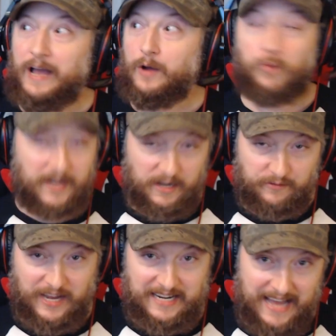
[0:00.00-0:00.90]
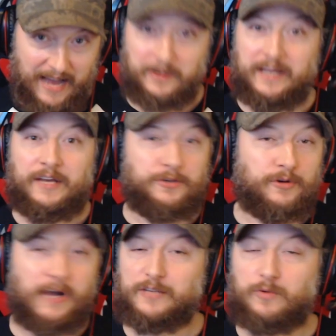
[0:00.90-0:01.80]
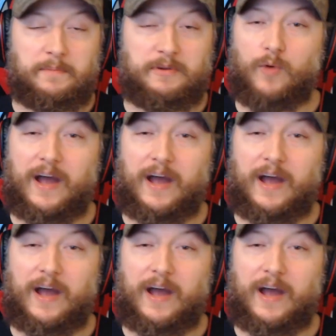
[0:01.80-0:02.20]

We're going to find out. You guys want to be way